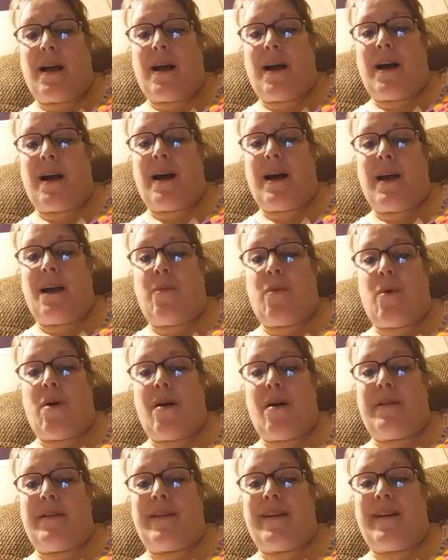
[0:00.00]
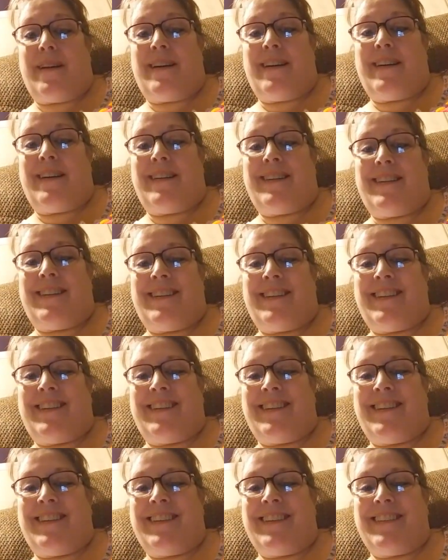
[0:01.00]
Hi, Wanda,
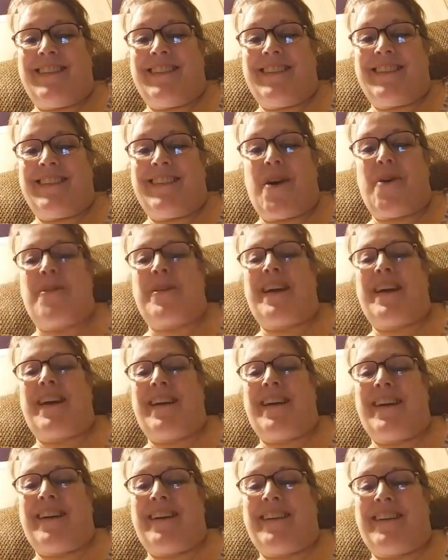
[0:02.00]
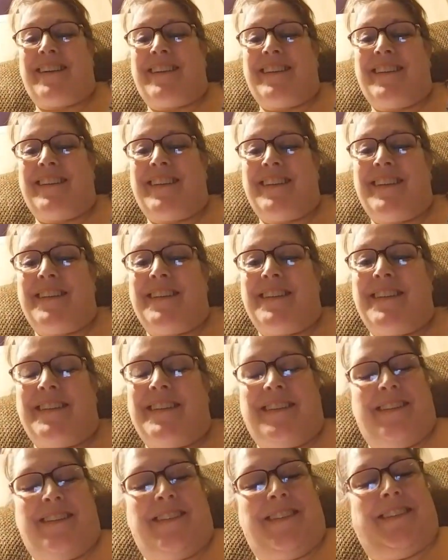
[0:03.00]
honey. Okay.
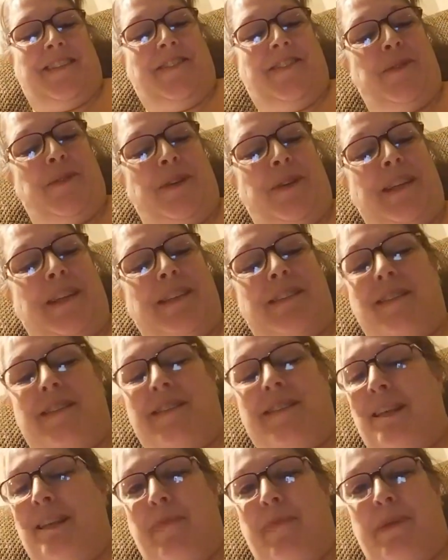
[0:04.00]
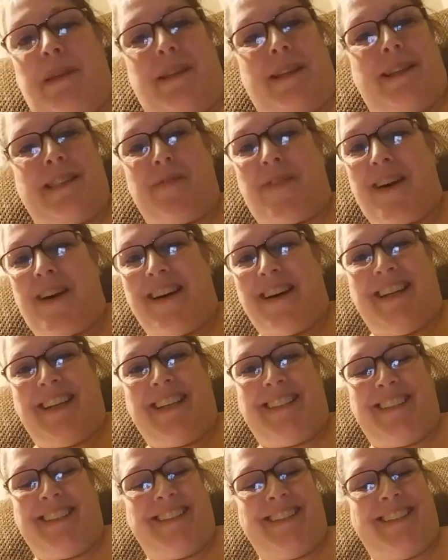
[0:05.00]
If you get sleepy, that's
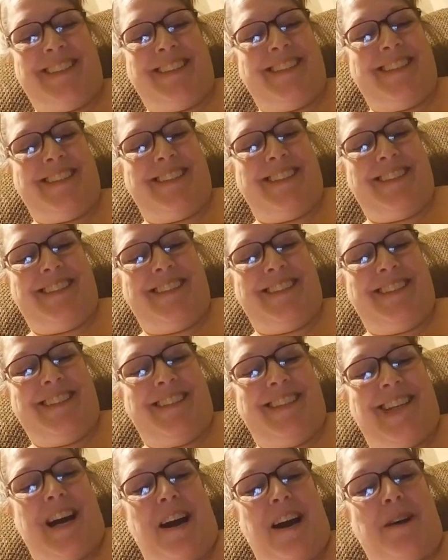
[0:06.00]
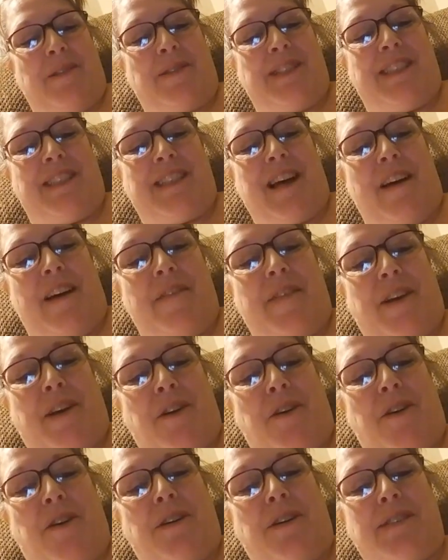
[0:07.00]
fine. I was just telling the
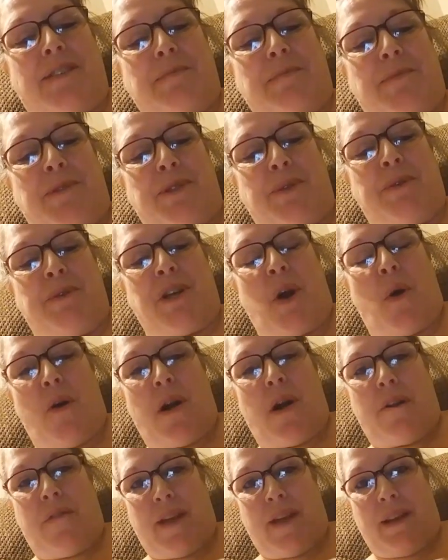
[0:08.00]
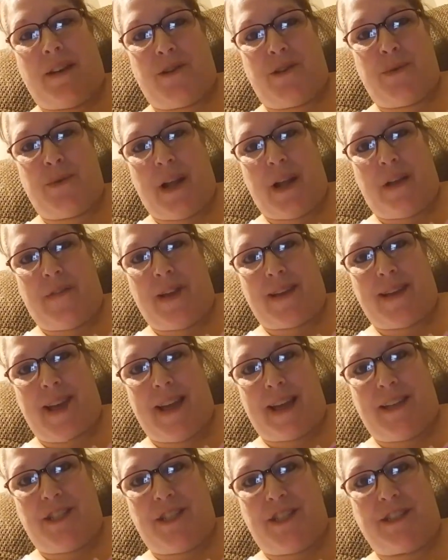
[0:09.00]
girls I'm due to go on a 2-day
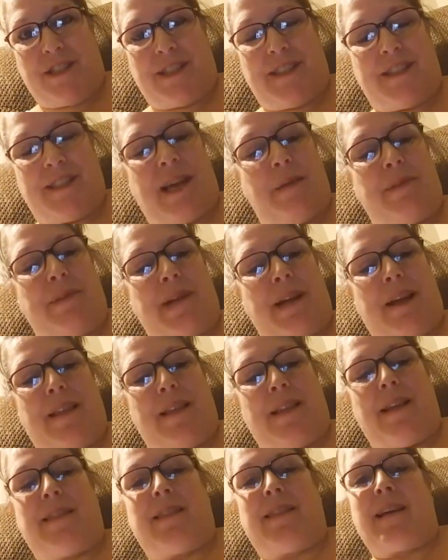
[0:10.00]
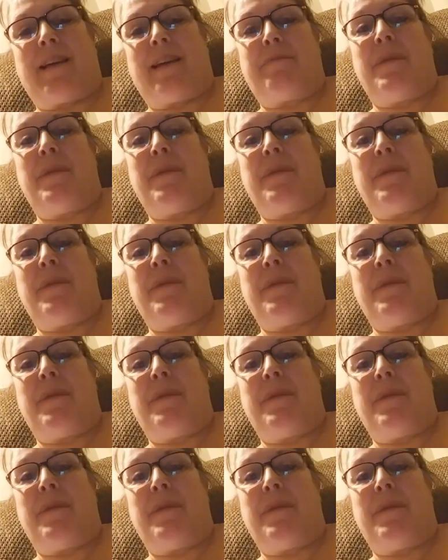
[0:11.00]
vacation the same day that the